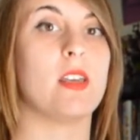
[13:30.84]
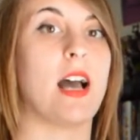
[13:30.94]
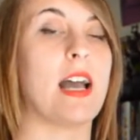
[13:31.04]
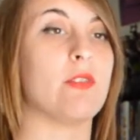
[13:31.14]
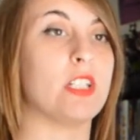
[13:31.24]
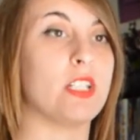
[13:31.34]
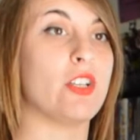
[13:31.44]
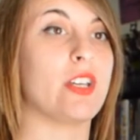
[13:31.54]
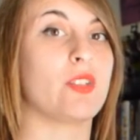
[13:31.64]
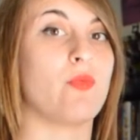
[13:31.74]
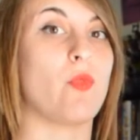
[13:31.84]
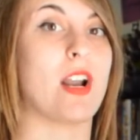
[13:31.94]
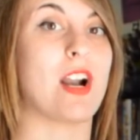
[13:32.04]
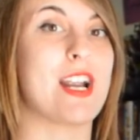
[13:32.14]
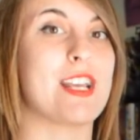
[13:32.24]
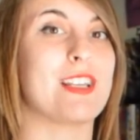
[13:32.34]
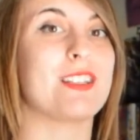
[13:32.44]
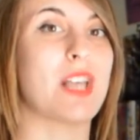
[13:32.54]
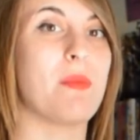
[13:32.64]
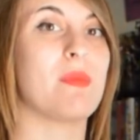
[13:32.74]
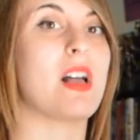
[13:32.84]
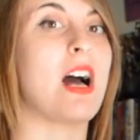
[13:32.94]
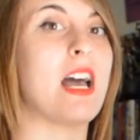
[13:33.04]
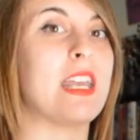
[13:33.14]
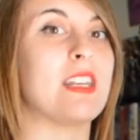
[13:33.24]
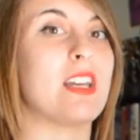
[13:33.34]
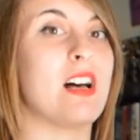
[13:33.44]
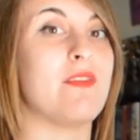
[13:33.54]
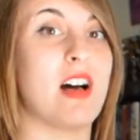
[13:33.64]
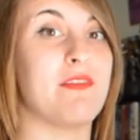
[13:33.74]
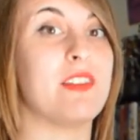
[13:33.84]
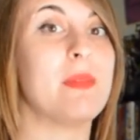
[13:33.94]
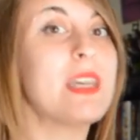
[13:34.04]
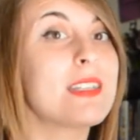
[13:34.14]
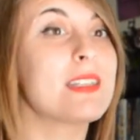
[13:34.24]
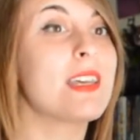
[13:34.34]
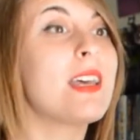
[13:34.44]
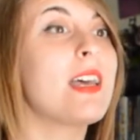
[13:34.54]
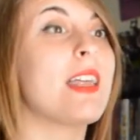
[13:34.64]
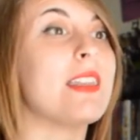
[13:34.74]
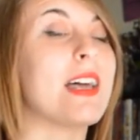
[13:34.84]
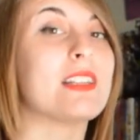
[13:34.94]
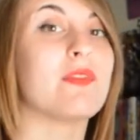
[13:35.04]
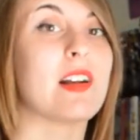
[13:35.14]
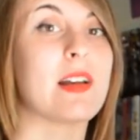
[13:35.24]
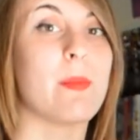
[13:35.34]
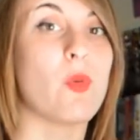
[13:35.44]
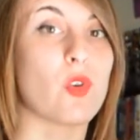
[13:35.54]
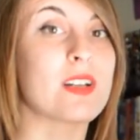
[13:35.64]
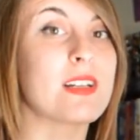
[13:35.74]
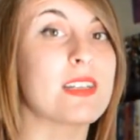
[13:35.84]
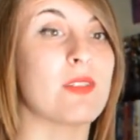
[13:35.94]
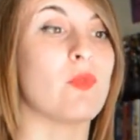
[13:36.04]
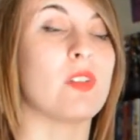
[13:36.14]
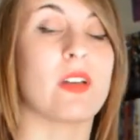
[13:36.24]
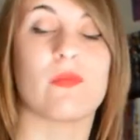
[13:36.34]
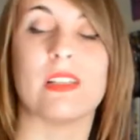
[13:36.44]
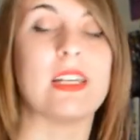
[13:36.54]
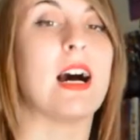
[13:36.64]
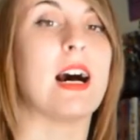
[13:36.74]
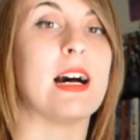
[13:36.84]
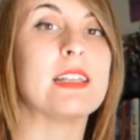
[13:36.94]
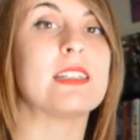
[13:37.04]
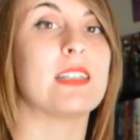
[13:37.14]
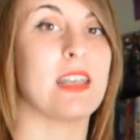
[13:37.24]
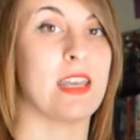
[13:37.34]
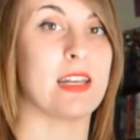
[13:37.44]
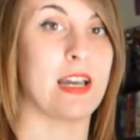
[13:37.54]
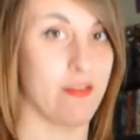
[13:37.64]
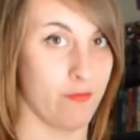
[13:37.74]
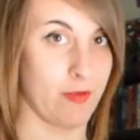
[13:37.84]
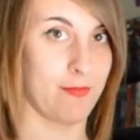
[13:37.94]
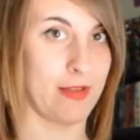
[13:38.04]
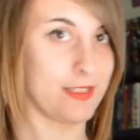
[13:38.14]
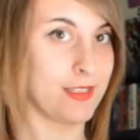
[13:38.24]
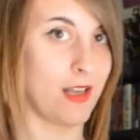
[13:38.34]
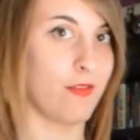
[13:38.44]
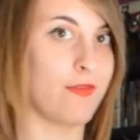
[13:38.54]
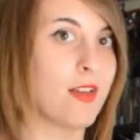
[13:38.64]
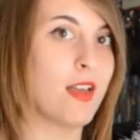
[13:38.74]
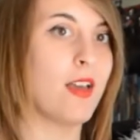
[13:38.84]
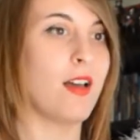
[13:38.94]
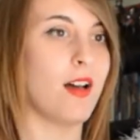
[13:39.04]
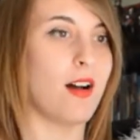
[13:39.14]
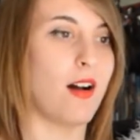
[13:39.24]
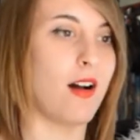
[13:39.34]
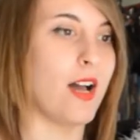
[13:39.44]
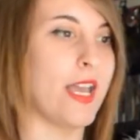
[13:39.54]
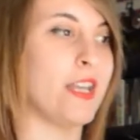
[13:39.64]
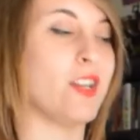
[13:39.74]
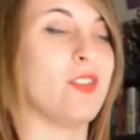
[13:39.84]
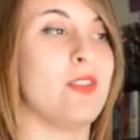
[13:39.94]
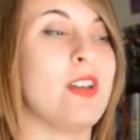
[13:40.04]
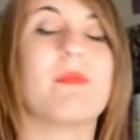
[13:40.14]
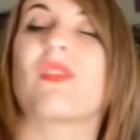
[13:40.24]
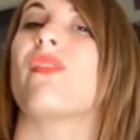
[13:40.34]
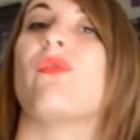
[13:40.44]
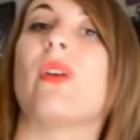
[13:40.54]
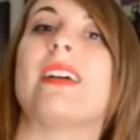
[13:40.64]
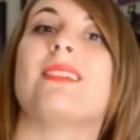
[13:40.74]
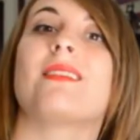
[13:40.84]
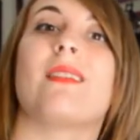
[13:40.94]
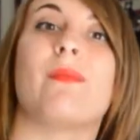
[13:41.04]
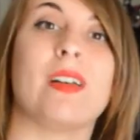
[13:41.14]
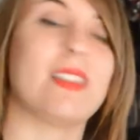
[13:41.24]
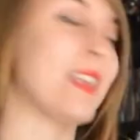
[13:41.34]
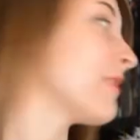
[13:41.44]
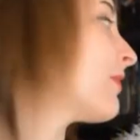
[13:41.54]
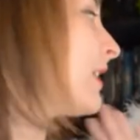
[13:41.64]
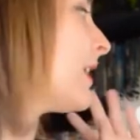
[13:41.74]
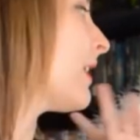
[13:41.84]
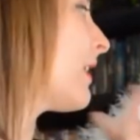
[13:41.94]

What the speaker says: I would suggest wearing some kind of oven mitt. That is very important. It will get really hot, and I have burnt myself in a number of ways, but thankfully